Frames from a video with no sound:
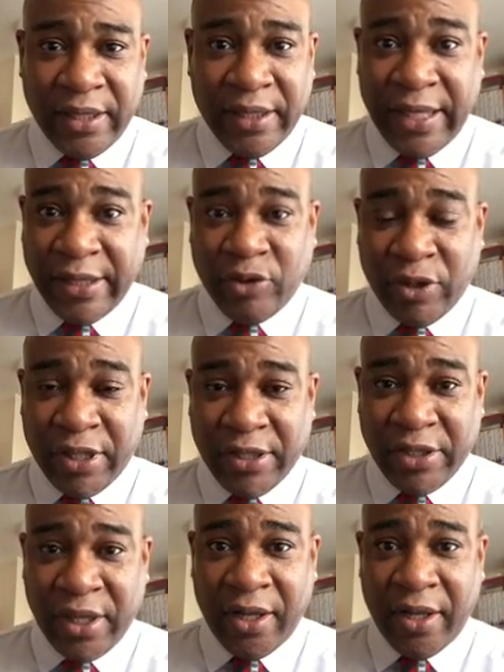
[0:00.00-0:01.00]
electric
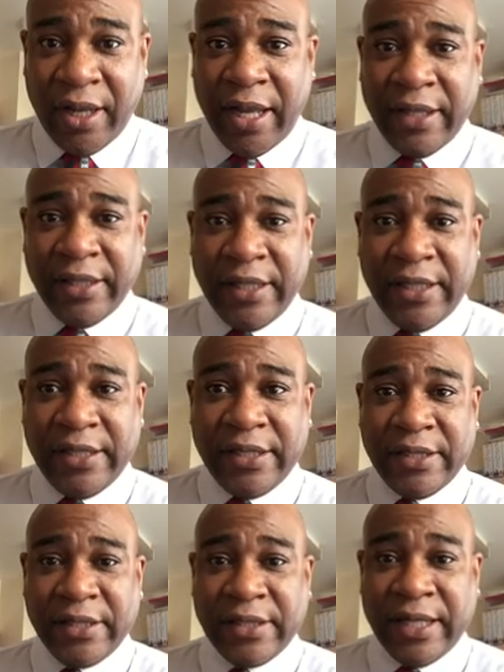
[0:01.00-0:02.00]
guitar, and he's
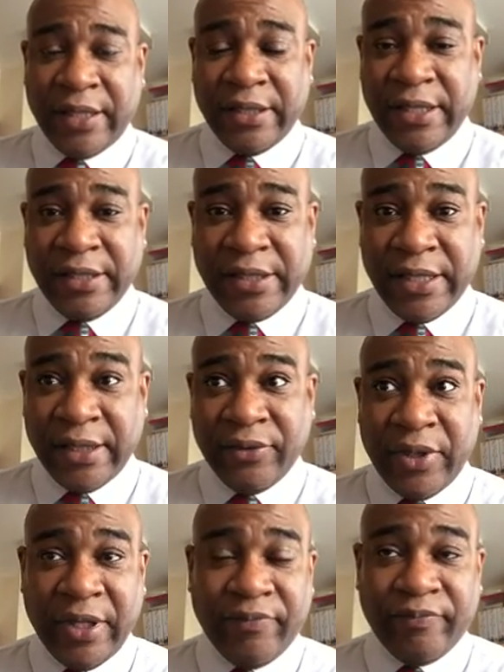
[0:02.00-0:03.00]

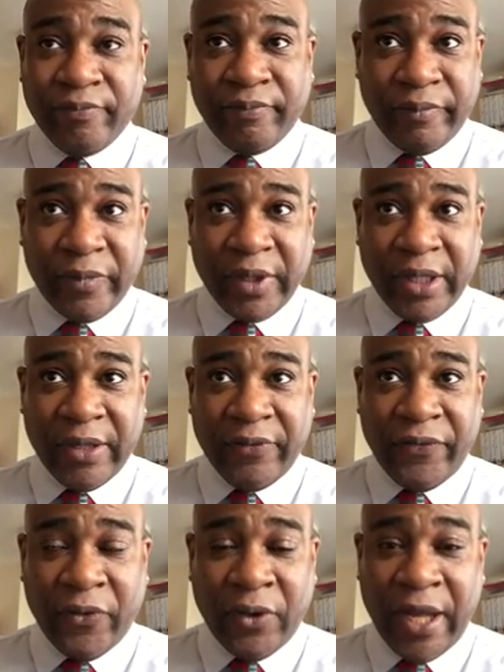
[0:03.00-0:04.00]
selling it
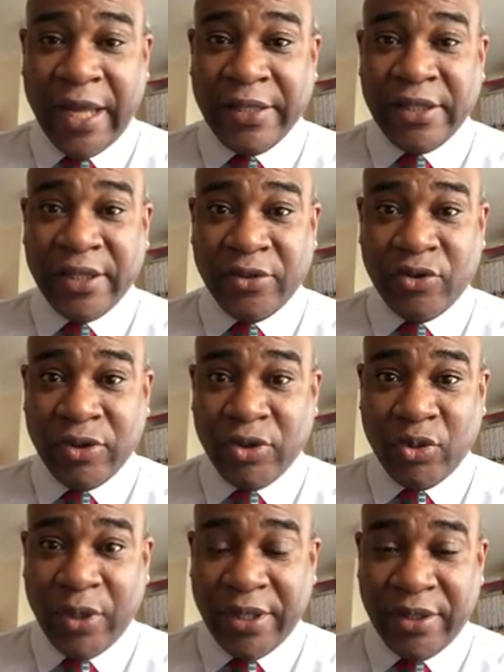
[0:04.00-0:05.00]
for
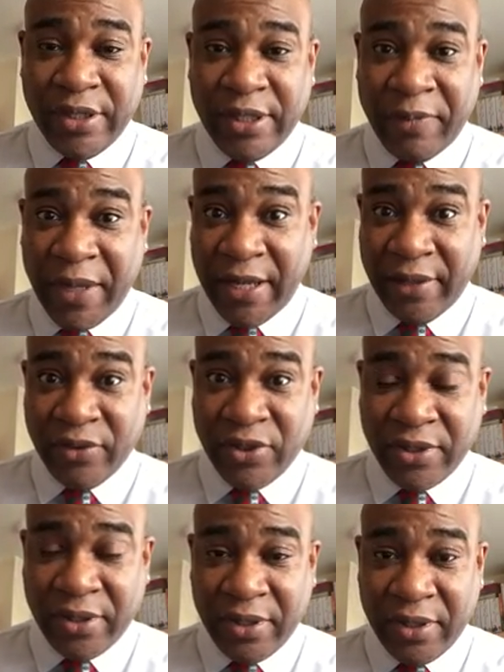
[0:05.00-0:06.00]
£820
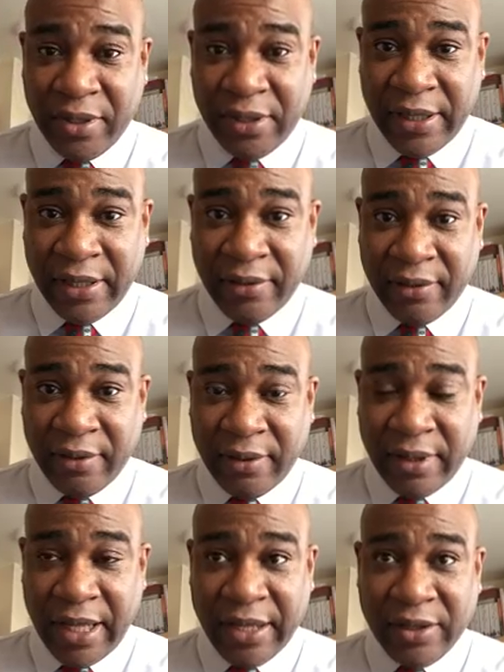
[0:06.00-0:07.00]

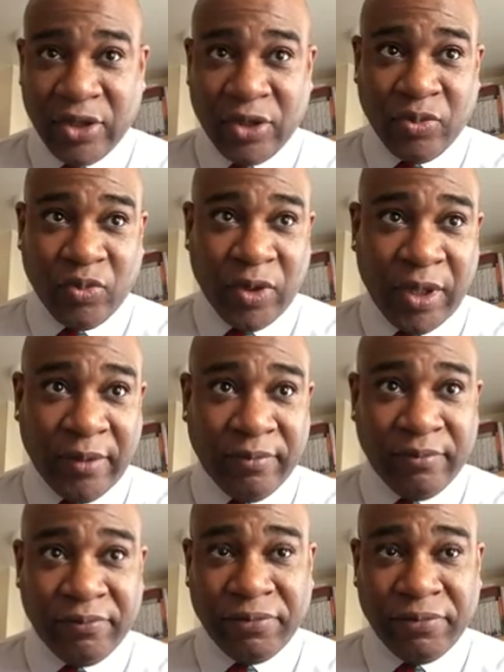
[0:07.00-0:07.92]
sterling. That's what